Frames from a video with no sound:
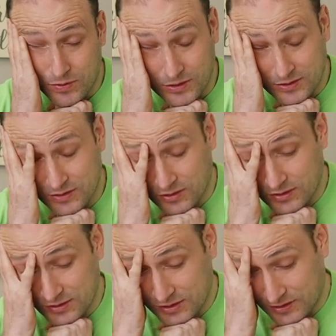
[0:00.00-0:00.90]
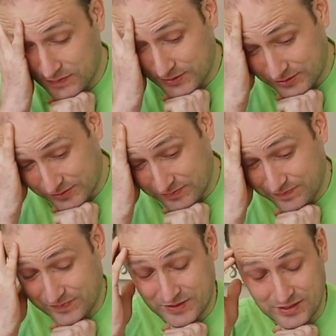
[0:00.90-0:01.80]
pills and all that stuff, so
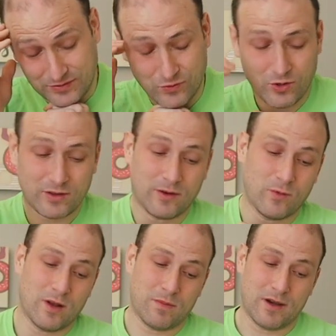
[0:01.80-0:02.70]
it didn't work that well.